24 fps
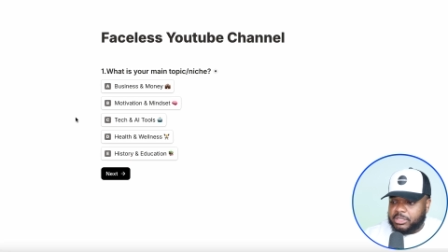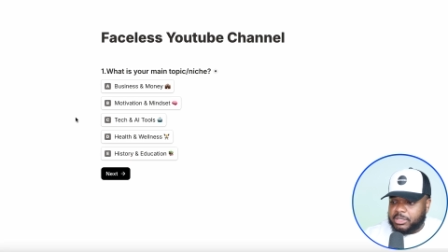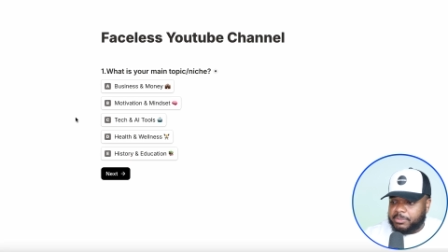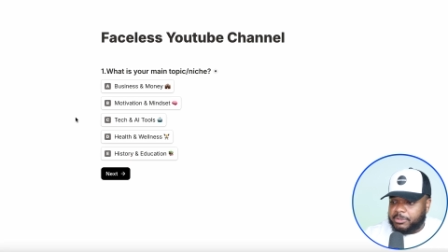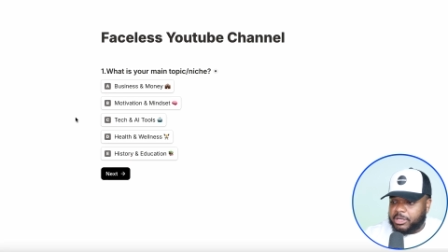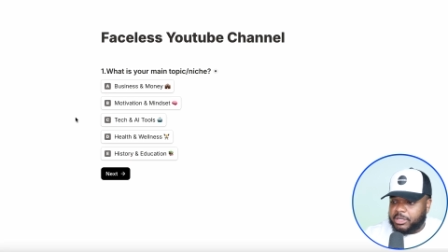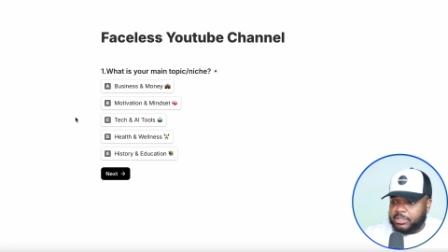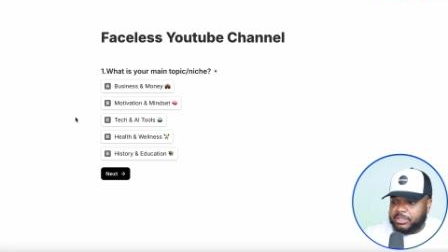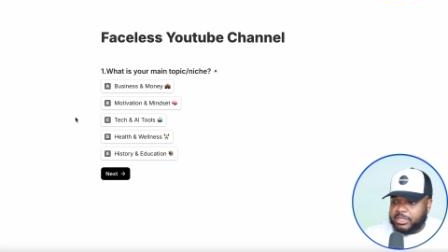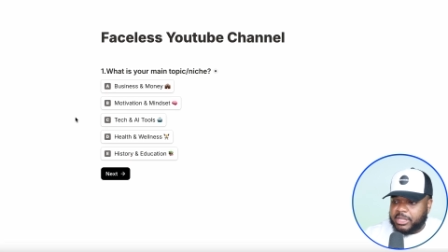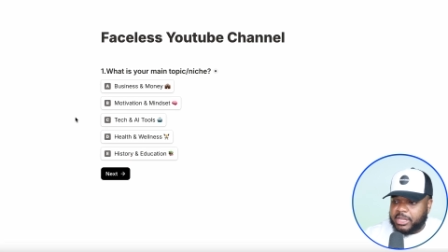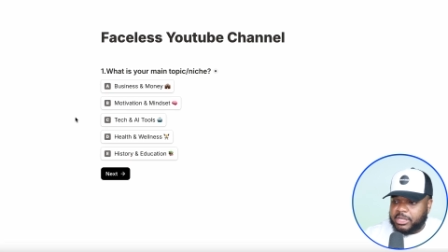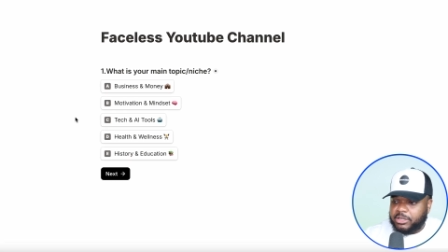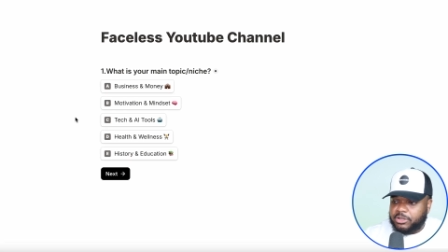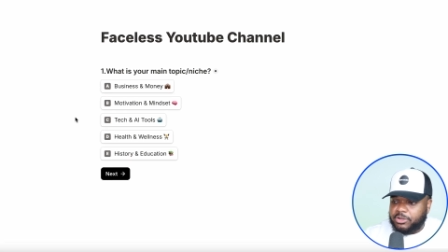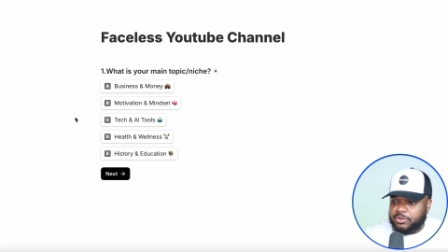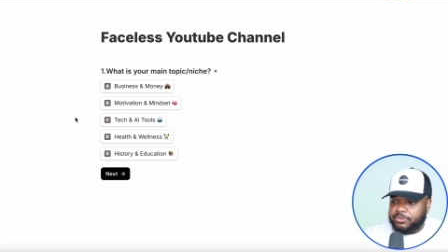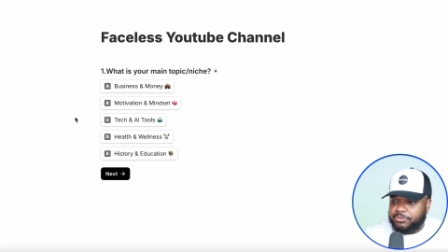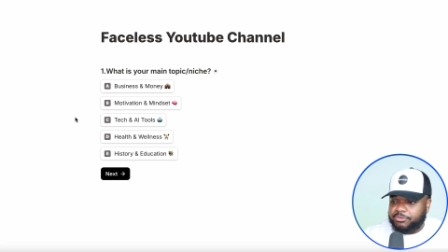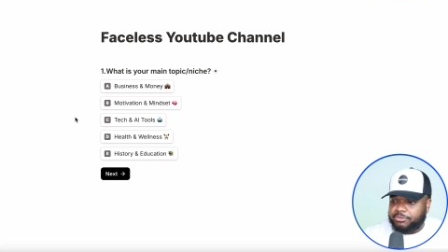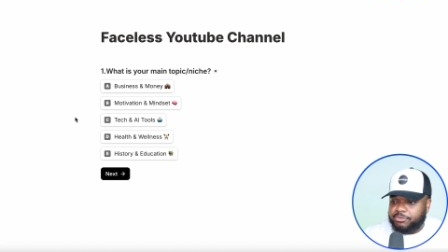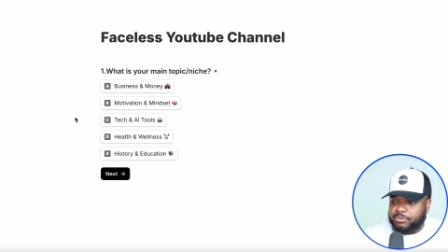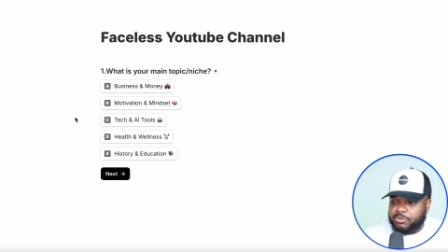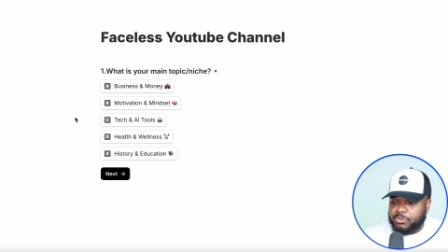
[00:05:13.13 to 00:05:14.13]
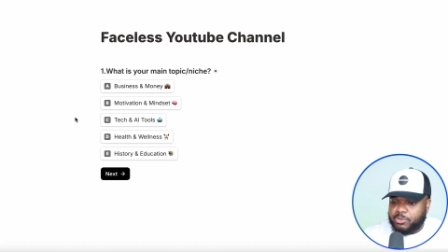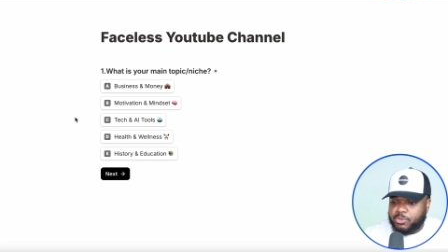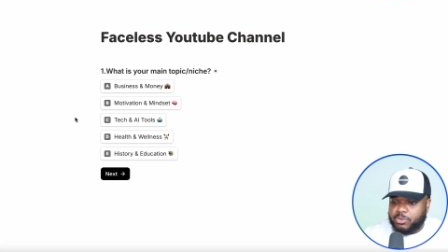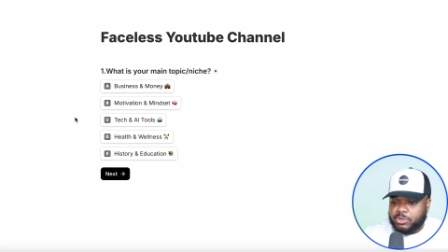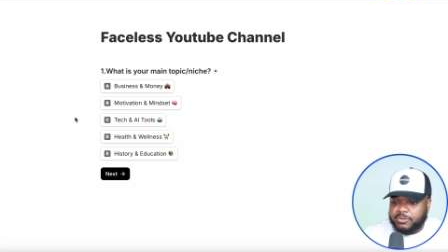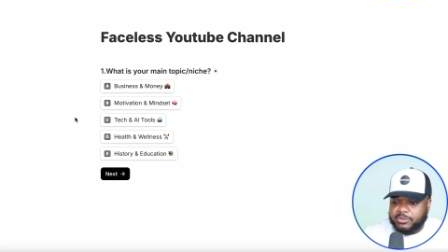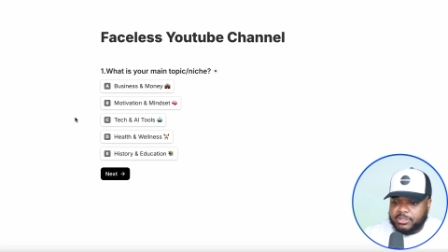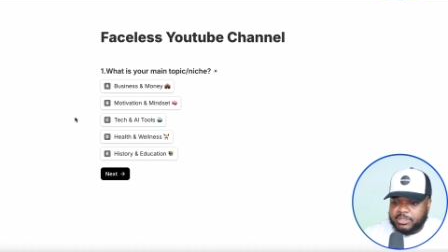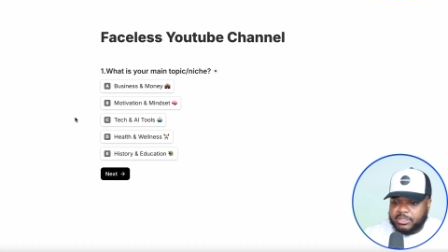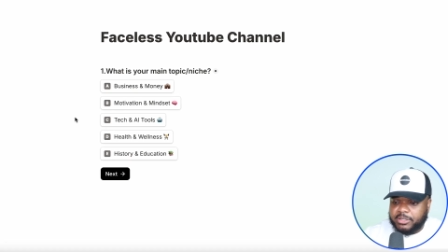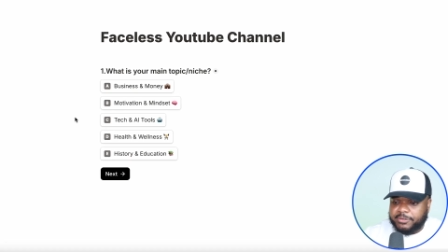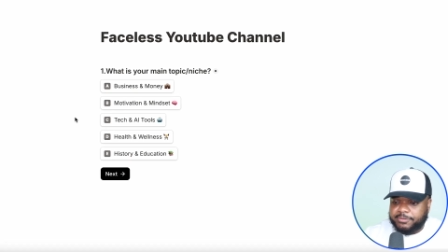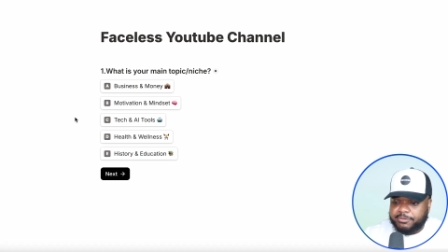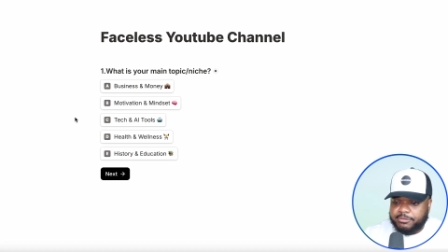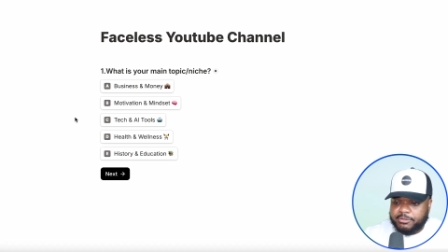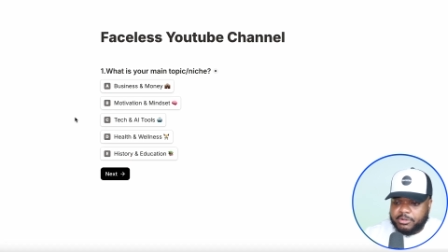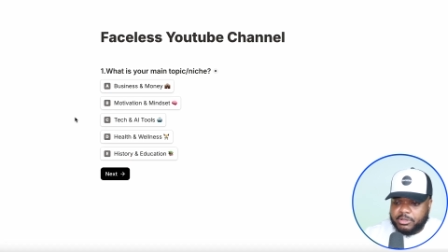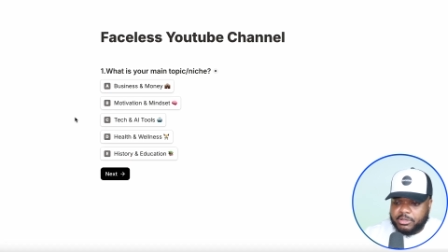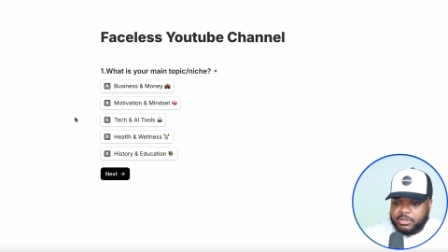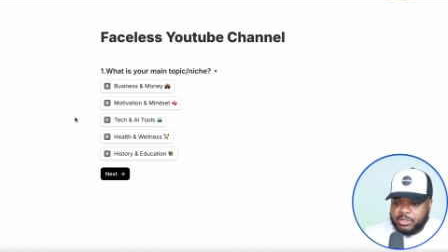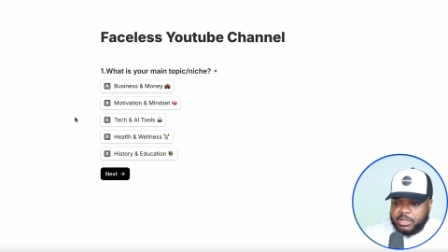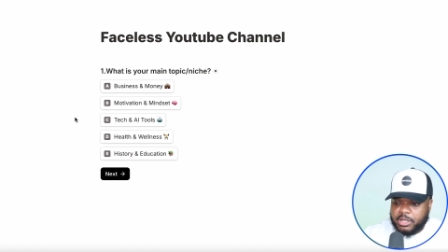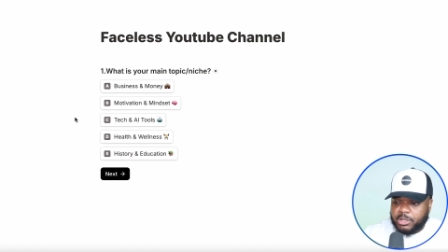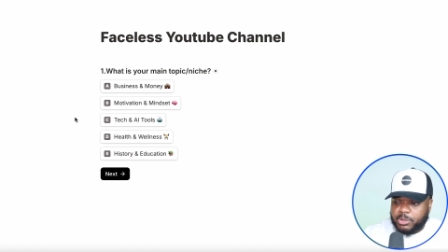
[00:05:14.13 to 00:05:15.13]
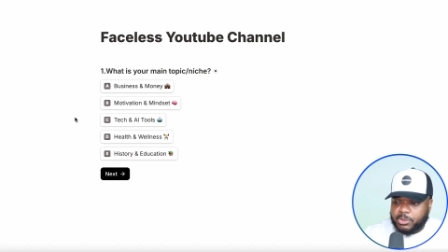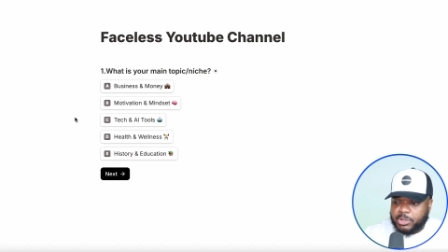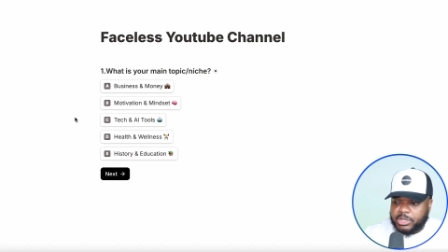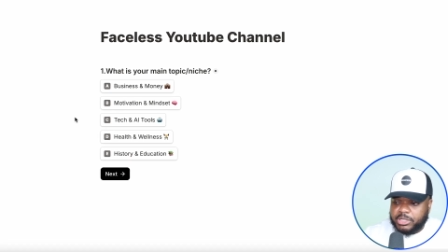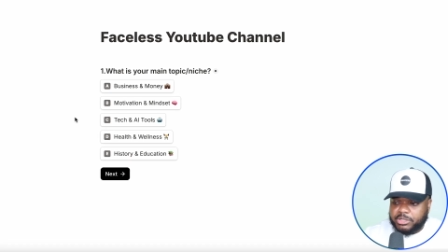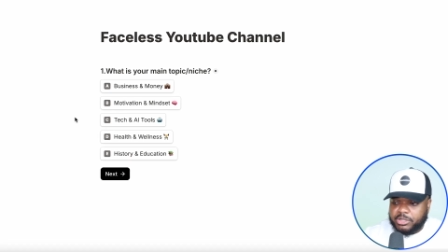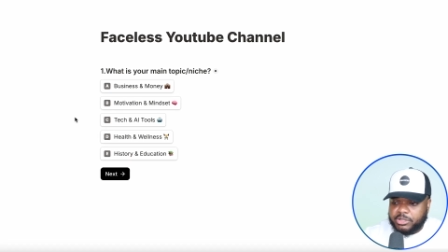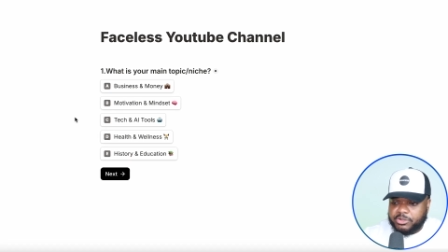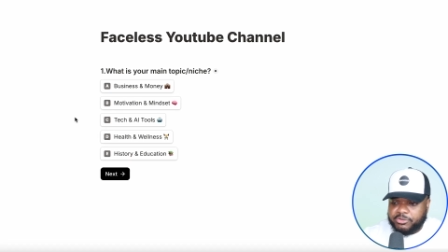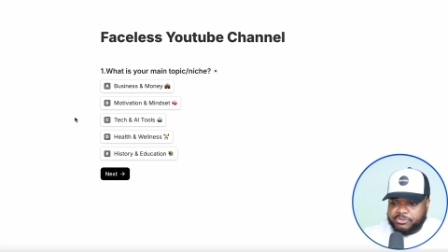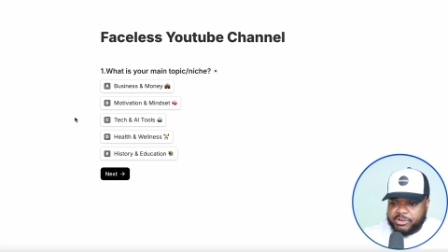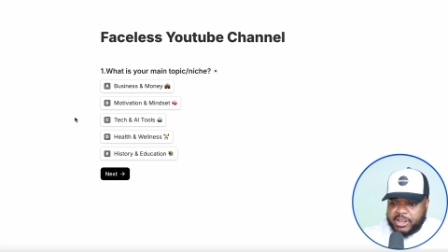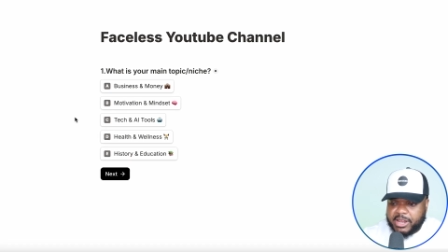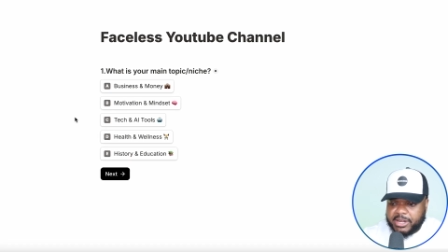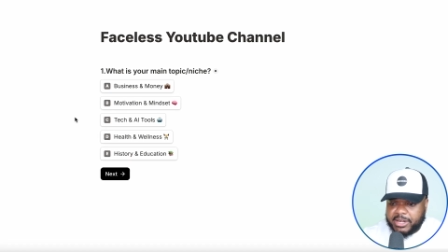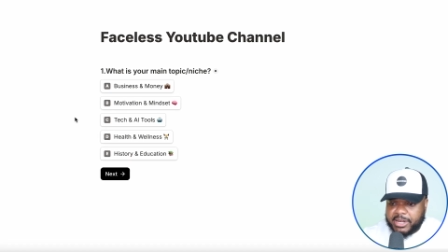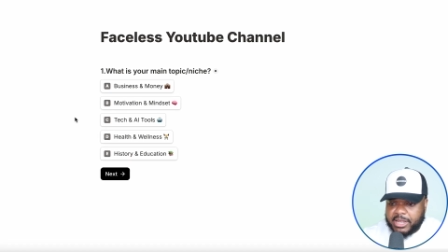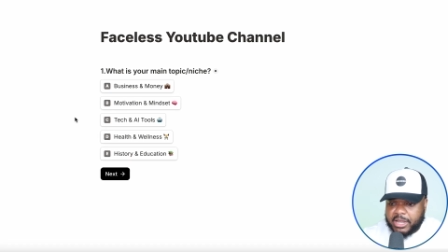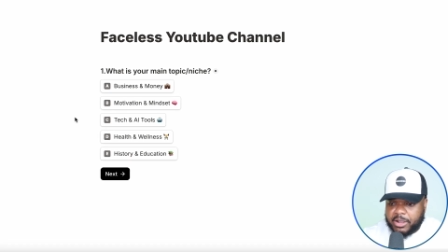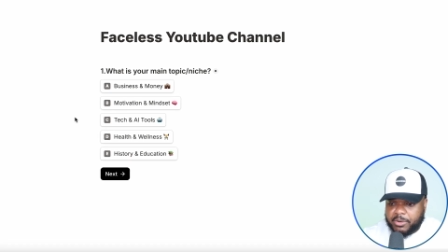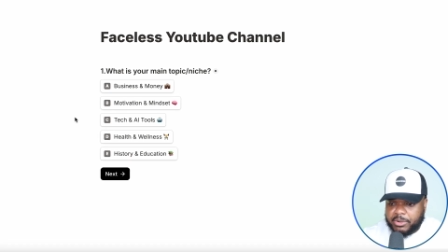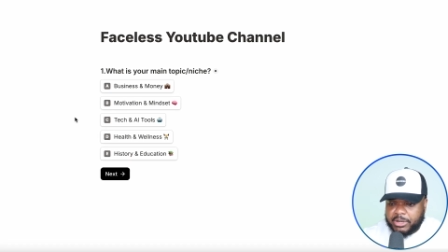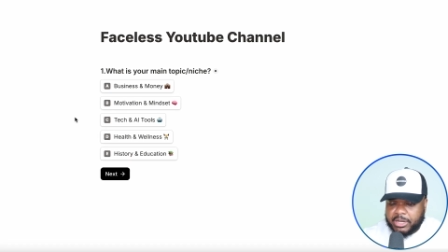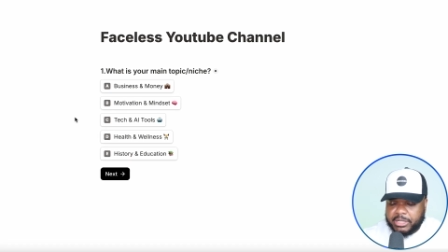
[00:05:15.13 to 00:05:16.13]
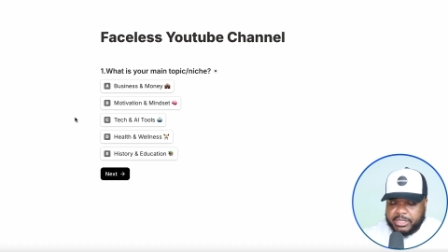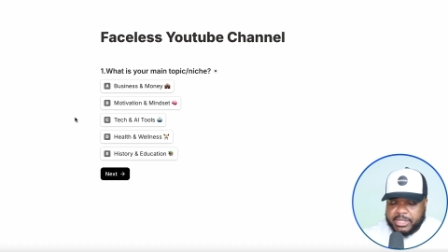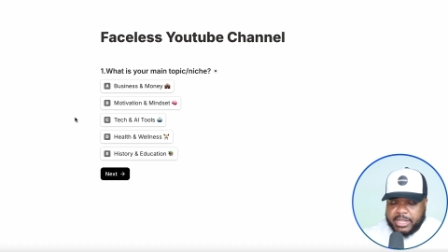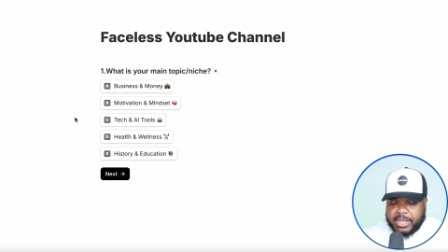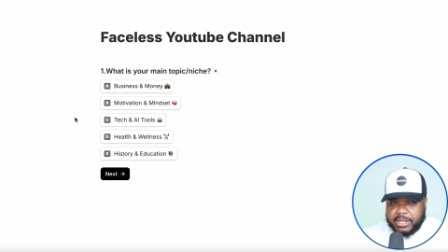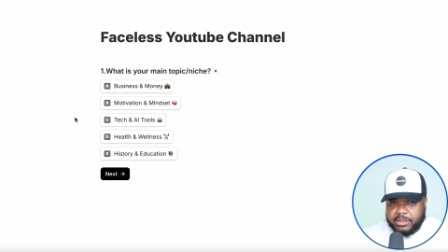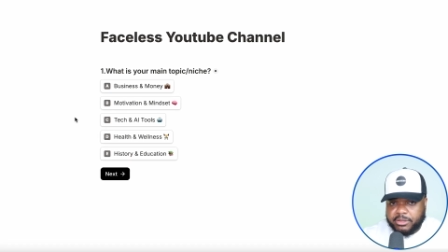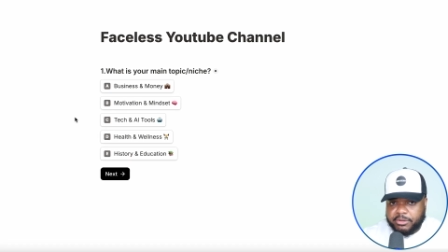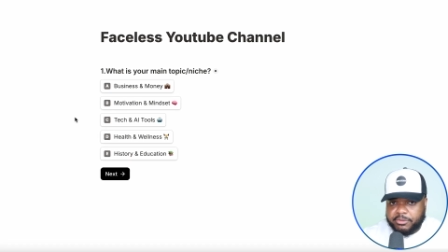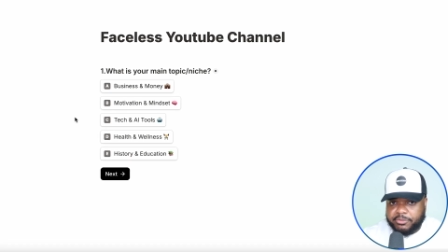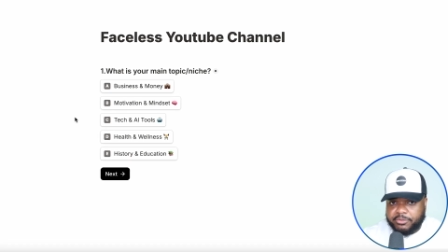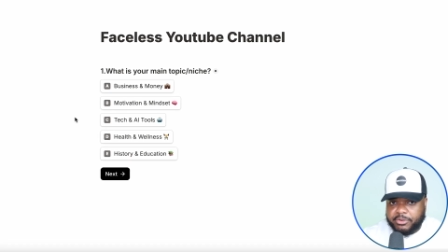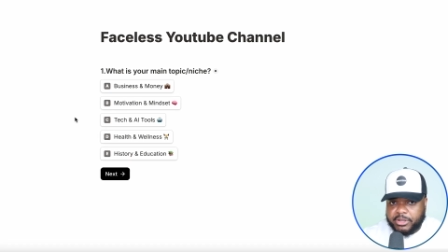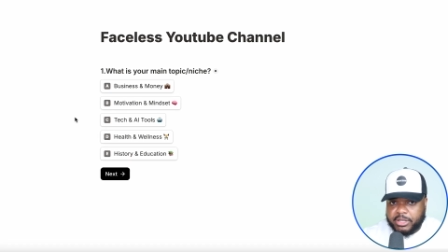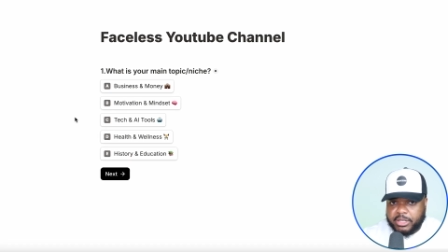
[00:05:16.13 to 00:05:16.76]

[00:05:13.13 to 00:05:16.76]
I'm going to take you through all of the different questions right now. And at the end of